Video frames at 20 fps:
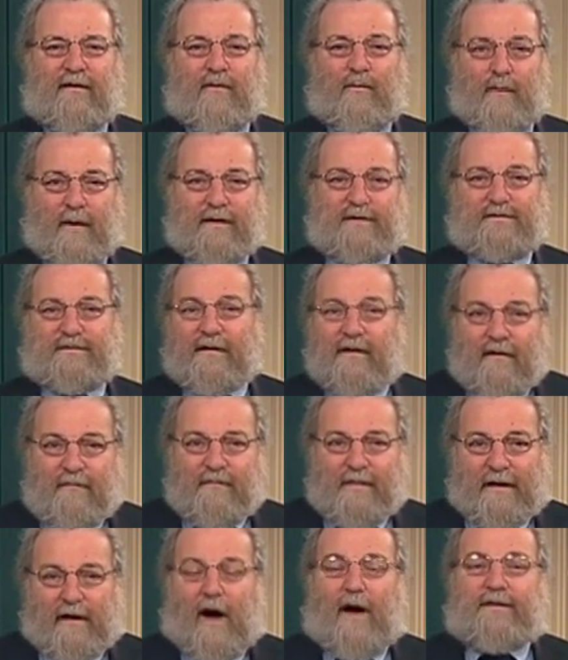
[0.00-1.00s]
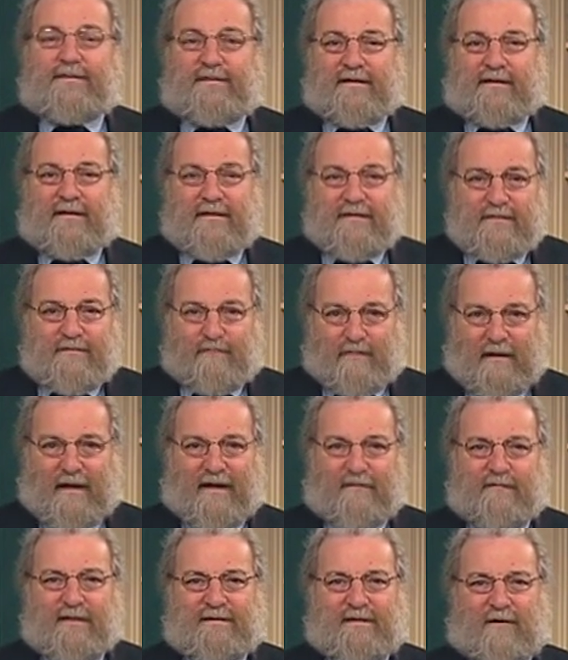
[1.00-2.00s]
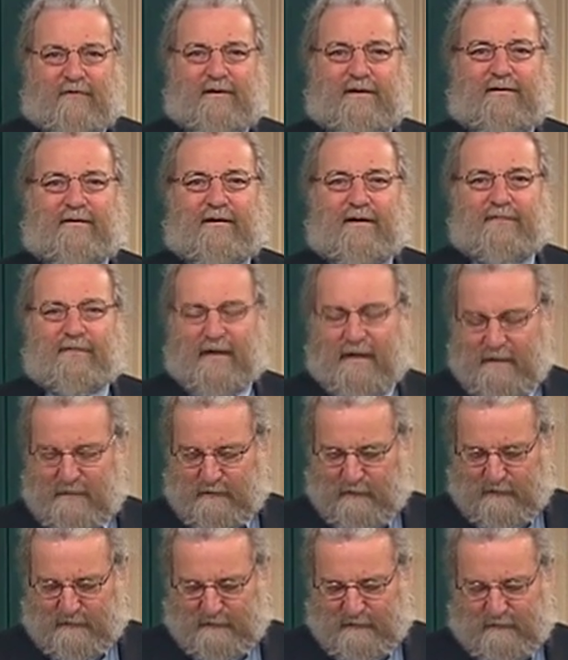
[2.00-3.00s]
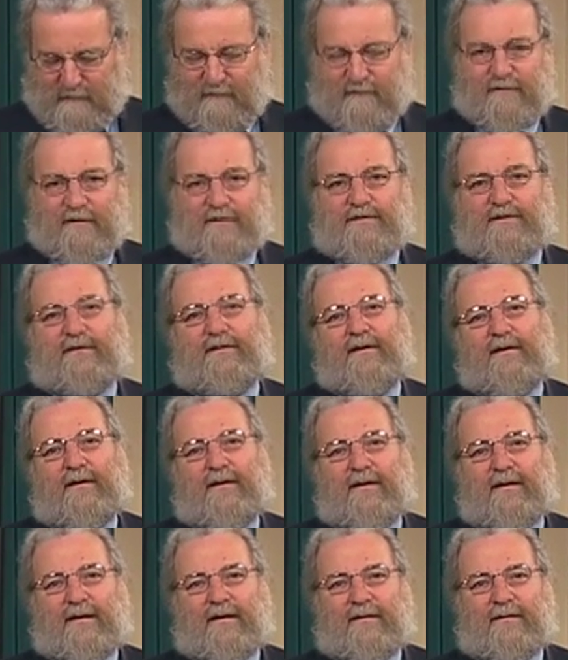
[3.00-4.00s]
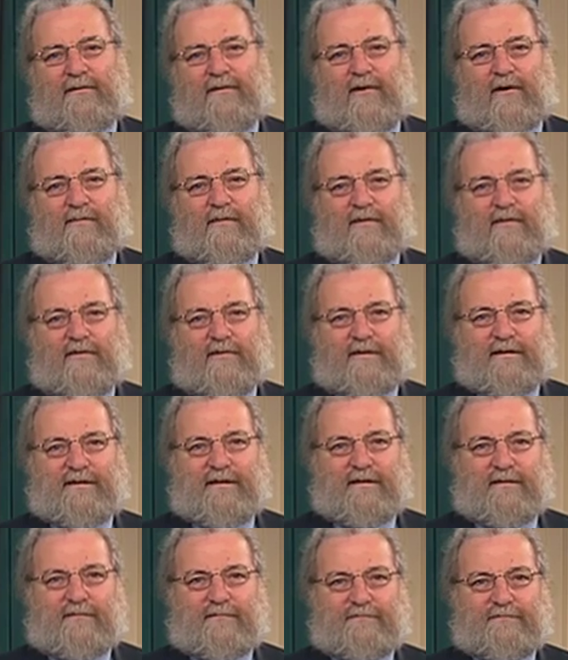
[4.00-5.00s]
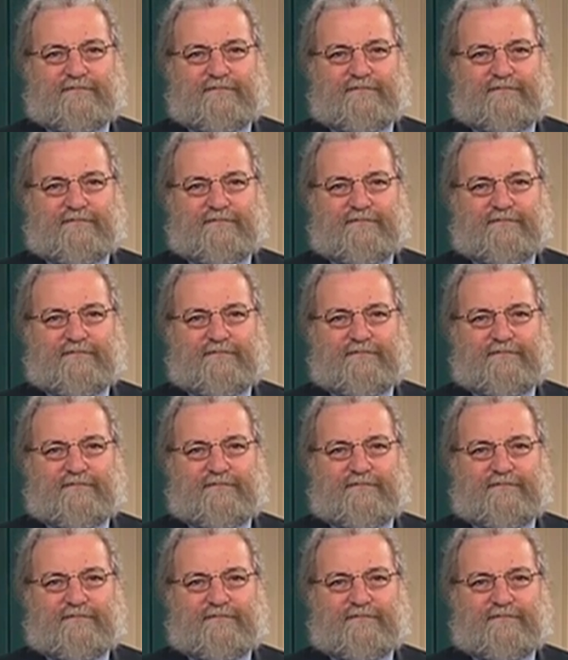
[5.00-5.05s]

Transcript: which, because it is plant material, is also deficient in carbon-13.